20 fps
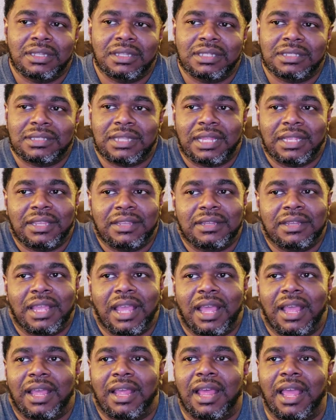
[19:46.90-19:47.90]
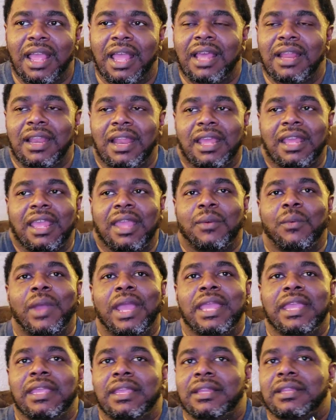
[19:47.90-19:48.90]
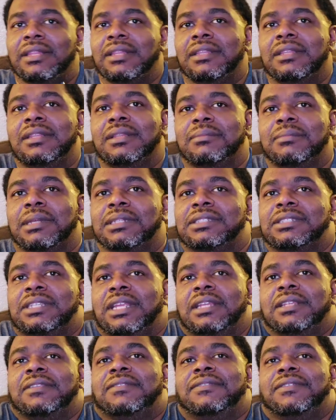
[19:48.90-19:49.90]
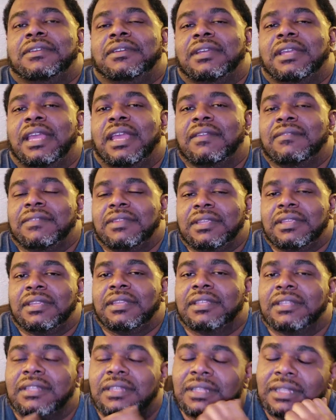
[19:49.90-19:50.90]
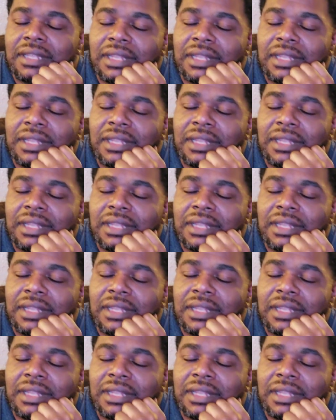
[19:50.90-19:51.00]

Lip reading: It's like I got like weight, and my chest feel heavy, and